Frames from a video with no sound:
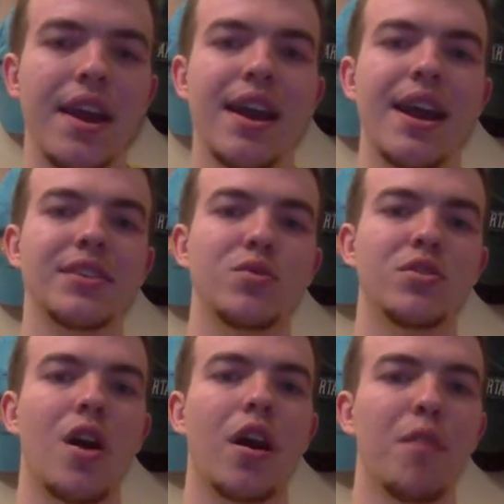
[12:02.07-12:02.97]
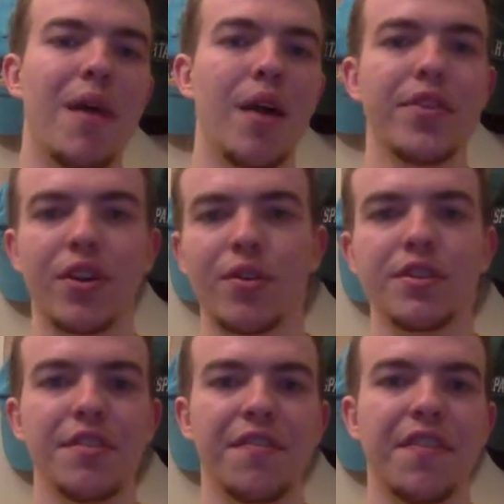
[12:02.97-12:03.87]
as we'll talk about the
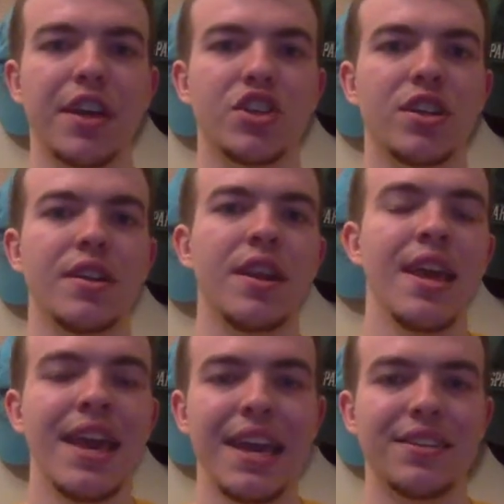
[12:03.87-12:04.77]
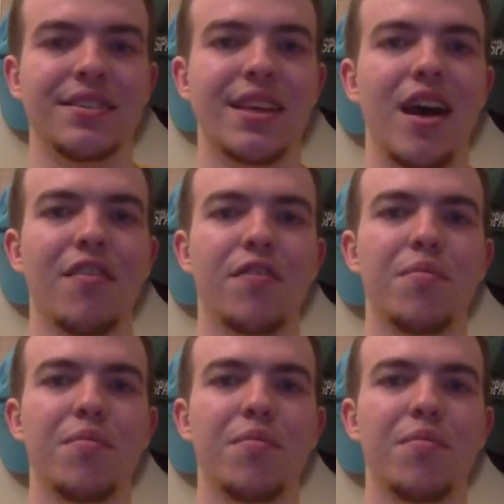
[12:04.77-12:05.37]
crucifixion itself.